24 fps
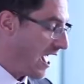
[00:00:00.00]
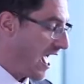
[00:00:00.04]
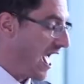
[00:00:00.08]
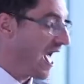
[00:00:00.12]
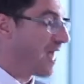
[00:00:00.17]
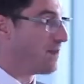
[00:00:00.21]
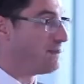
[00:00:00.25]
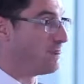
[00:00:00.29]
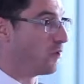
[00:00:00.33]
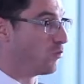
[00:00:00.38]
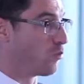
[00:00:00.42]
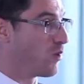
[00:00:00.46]

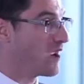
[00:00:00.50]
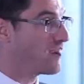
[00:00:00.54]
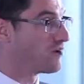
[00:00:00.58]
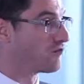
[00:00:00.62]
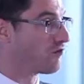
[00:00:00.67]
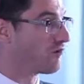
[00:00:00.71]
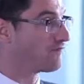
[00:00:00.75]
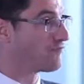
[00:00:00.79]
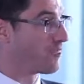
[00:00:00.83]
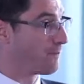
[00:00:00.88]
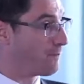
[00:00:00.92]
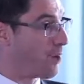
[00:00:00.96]
and the
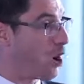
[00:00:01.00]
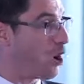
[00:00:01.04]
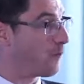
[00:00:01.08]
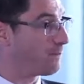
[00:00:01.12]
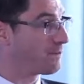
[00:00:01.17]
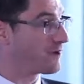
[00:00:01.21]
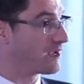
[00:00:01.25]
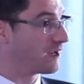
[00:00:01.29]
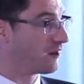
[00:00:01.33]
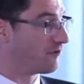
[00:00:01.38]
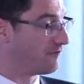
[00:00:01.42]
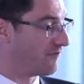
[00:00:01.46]
winner of the
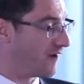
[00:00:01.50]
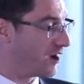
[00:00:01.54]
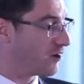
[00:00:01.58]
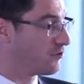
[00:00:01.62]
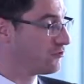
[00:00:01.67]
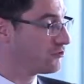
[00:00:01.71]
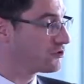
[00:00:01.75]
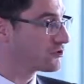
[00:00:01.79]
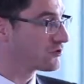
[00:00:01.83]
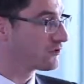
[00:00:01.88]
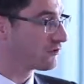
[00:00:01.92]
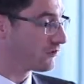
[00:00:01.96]
popular
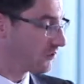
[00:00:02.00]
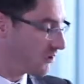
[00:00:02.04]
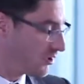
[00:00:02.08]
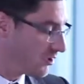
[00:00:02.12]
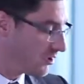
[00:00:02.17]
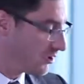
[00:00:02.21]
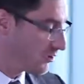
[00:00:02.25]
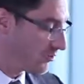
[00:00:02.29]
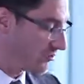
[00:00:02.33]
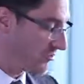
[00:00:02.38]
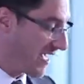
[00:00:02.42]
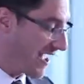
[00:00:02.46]
vote,
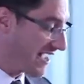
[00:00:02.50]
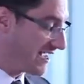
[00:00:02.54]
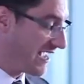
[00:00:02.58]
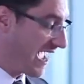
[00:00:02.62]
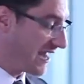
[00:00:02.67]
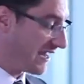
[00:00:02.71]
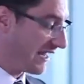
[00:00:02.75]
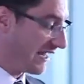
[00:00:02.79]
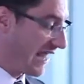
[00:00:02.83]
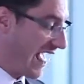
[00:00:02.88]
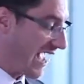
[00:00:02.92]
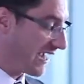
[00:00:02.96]
they
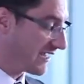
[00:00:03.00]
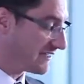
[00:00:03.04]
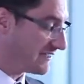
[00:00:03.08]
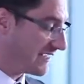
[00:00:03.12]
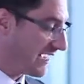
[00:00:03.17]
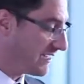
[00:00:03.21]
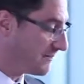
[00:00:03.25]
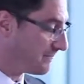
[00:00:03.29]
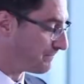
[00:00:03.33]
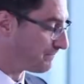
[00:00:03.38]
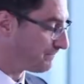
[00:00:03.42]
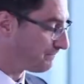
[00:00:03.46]
get
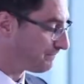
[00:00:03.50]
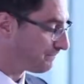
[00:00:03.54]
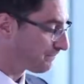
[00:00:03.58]
elected,